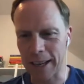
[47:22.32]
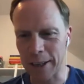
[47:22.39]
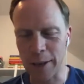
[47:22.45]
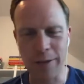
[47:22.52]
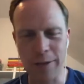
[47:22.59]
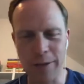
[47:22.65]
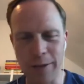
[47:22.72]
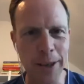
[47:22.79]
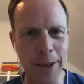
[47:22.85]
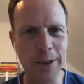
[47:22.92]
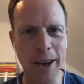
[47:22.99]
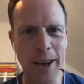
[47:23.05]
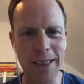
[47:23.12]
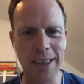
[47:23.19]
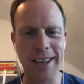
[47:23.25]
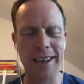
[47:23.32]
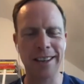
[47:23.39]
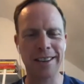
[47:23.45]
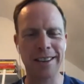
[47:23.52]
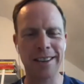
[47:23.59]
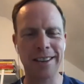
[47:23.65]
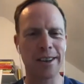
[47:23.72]
you very much. I think
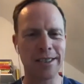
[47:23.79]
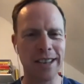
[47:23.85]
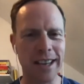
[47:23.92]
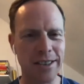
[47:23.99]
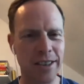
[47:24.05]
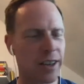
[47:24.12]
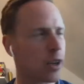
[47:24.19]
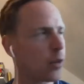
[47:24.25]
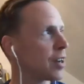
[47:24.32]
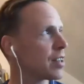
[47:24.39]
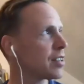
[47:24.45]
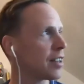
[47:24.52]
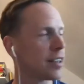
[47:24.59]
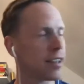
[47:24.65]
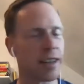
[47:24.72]
it does answer the question.